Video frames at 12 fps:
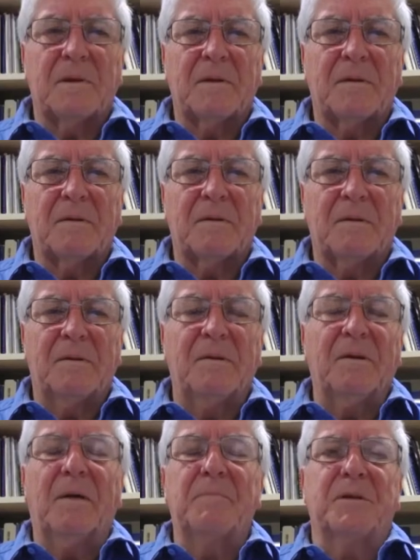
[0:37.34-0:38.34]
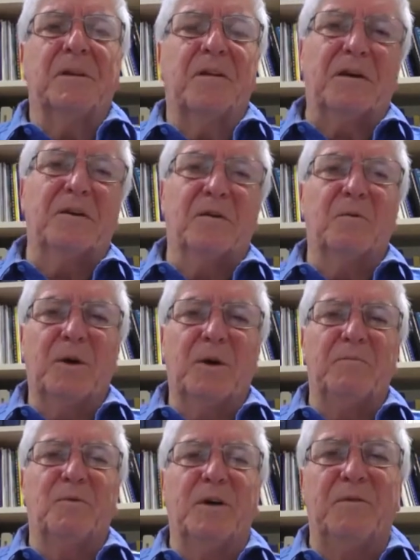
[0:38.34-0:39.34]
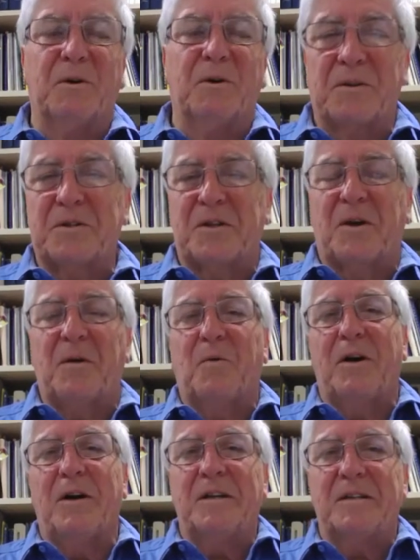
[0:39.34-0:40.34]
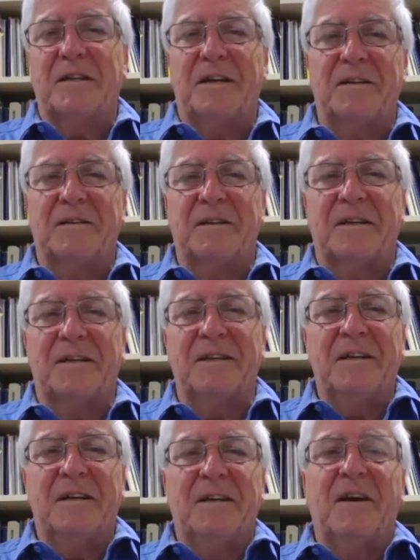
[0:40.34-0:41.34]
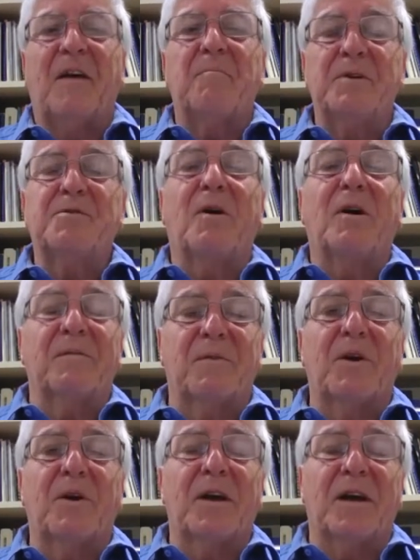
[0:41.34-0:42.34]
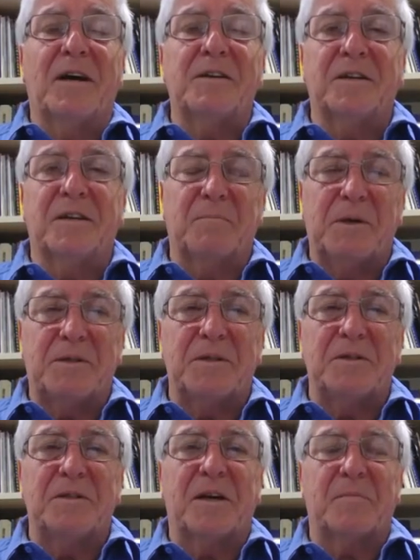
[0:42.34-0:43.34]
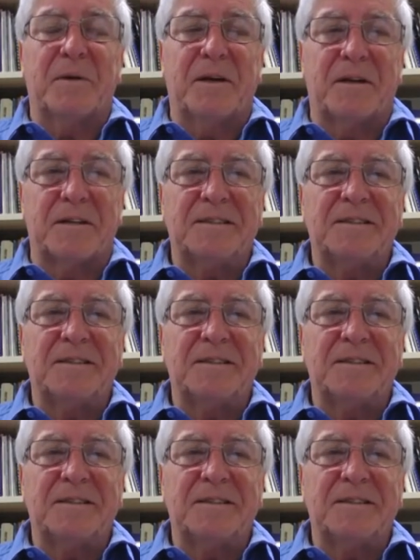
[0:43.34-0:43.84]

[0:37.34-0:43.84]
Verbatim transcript: Yeah, absolutely. No, thank you. We we view it the same way and uh, and uh, have been trying very hard to get the message out about it.